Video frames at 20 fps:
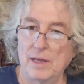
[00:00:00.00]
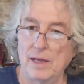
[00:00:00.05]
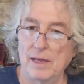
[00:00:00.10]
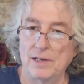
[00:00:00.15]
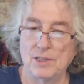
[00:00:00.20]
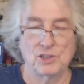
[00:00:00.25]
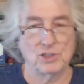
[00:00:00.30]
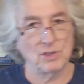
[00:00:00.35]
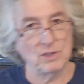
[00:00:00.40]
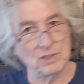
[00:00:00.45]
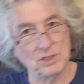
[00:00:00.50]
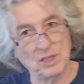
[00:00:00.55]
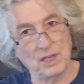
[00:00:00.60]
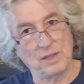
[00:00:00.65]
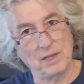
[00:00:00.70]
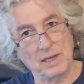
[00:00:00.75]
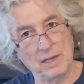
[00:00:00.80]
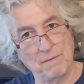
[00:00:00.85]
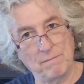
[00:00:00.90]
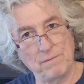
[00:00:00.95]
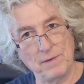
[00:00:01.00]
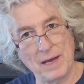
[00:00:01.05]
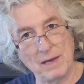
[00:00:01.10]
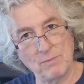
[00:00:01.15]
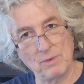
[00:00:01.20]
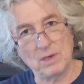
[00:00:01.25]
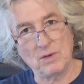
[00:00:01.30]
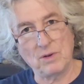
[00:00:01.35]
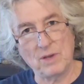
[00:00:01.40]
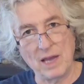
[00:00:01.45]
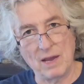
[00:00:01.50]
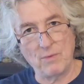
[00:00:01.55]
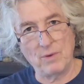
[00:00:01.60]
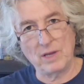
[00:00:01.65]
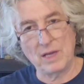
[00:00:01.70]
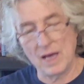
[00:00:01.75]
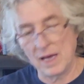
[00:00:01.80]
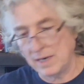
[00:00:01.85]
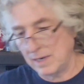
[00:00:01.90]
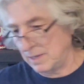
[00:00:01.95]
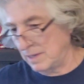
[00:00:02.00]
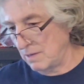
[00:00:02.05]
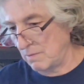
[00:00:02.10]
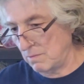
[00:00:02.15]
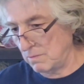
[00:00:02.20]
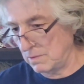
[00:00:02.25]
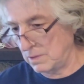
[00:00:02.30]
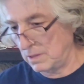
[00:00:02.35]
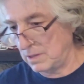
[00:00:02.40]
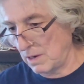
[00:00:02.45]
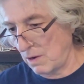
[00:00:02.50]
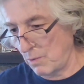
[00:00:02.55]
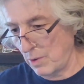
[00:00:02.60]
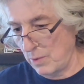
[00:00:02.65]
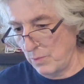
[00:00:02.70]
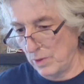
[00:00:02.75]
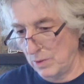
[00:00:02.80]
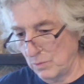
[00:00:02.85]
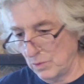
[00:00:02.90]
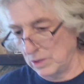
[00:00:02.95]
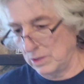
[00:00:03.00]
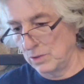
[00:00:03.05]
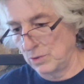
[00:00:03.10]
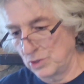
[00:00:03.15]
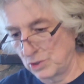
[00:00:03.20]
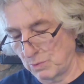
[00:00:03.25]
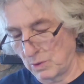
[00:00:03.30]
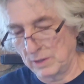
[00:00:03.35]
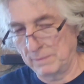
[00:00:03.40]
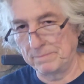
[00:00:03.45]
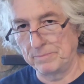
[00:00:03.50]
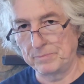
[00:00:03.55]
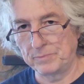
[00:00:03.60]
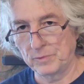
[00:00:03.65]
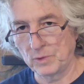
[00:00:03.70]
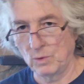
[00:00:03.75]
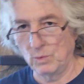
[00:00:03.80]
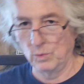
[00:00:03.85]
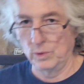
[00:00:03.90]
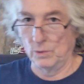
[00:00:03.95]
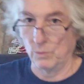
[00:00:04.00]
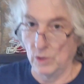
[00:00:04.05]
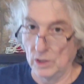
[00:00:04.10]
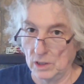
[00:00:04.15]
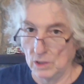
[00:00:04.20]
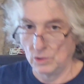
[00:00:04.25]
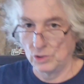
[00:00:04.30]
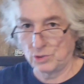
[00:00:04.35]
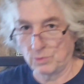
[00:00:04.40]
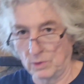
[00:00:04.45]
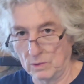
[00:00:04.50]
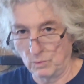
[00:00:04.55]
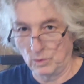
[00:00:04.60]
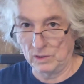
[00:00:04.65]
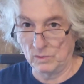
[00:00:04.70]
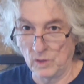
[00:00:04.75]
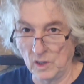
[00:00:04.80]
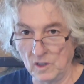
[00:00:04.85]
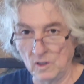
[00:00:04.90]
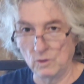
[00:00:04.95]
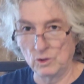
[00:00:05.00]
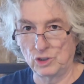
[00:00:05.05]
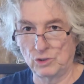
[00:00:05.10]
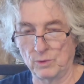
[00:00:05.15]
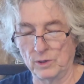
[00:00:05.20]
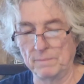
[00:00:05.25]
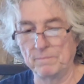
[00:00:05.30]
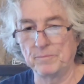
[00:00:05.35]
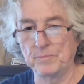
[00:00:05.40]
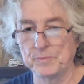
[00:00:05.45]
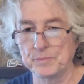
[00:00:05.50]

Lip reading: And as soon as he think you found one, okay, we got it, and then, we win one, lose one. One, lose one, lose one.